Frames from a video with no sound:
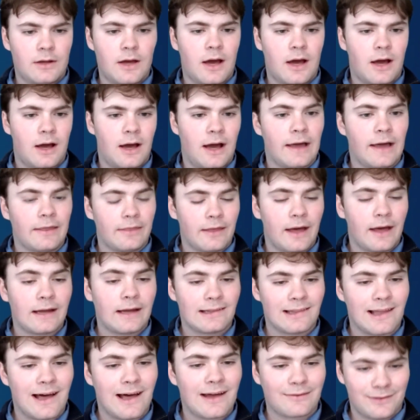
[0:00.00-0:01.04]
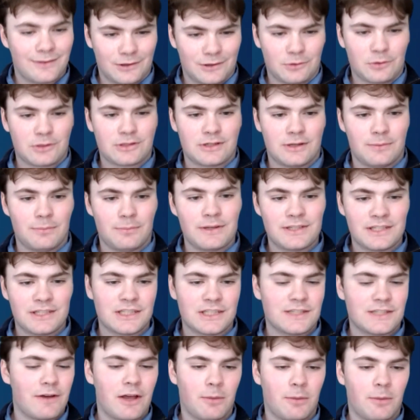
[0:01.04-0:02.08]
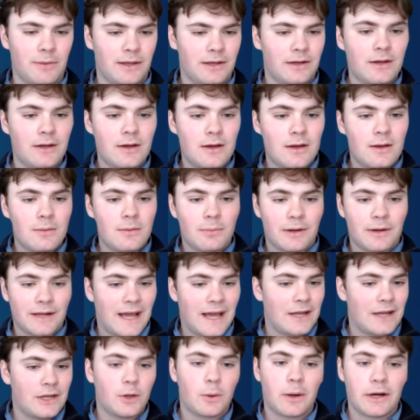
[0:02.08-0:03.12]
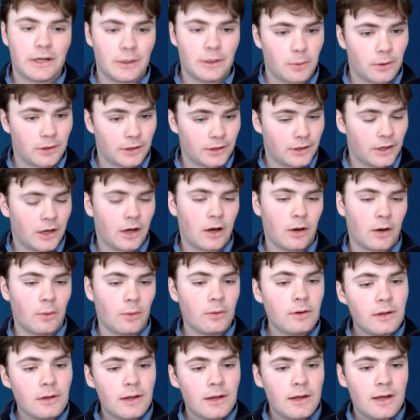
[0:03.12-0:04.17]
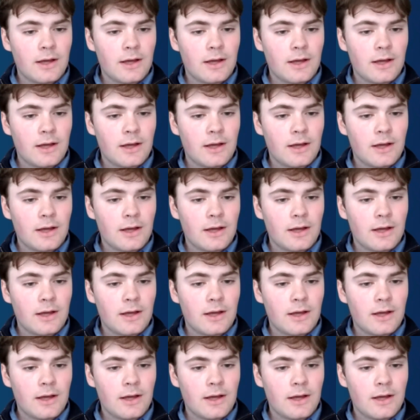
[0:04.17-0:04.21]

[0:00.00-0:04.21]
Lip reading: I've had a lot of interest in business development, but I had no idea where to go.